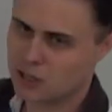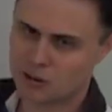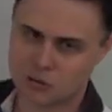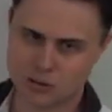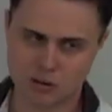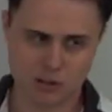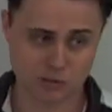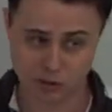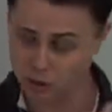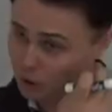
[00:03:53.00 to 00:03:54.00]
that without
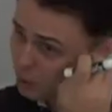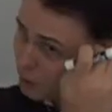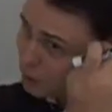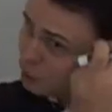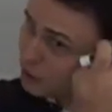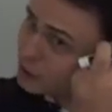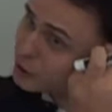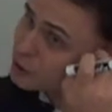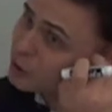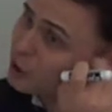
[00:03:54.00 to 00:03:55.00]
even
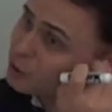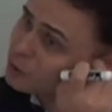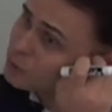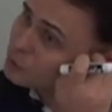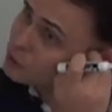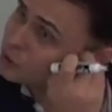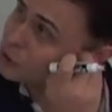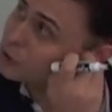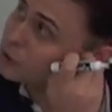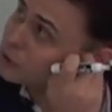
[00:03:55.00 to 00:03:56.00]
writing it down. Very
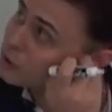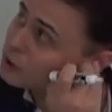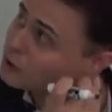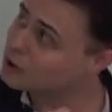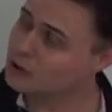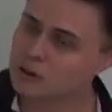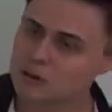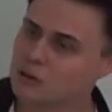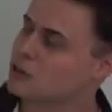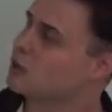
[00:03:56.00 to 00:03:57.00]
good.
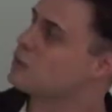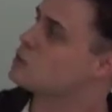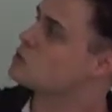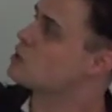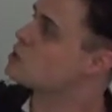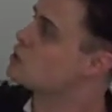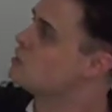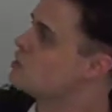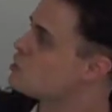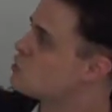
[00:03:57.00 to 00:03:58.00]
And this says the
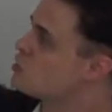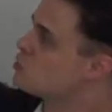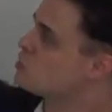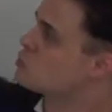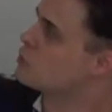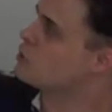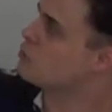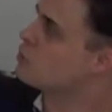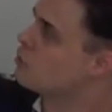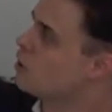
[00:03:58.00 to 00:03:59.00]
distance between
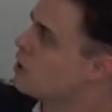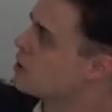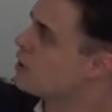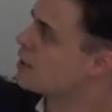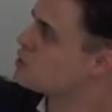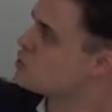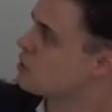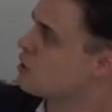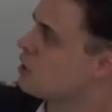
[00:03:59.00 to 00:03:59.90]
what we want, x, and